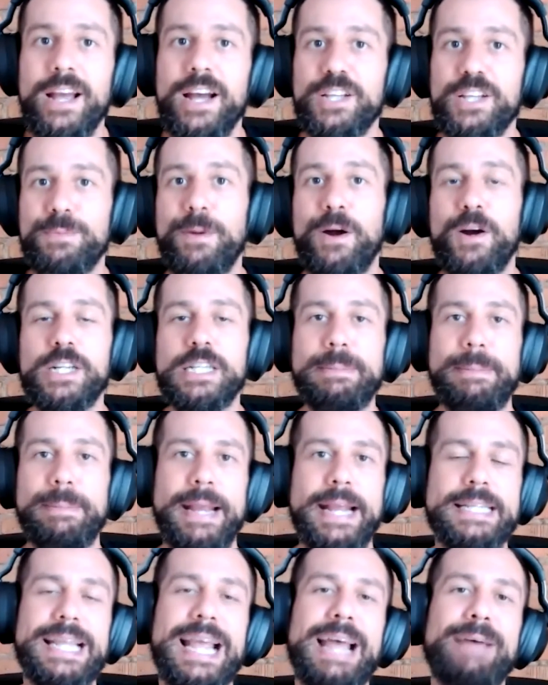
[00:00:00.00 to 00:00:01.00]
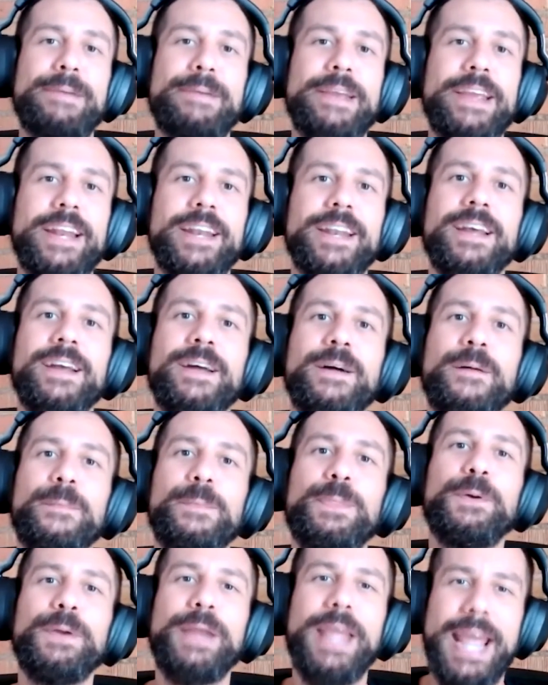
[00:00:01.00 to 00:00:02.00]
as MarsBased, have been
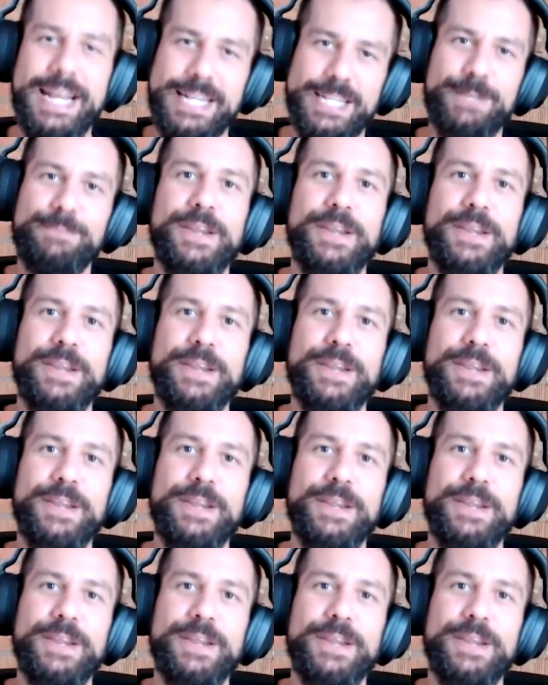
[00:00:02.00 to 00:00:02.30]
the guest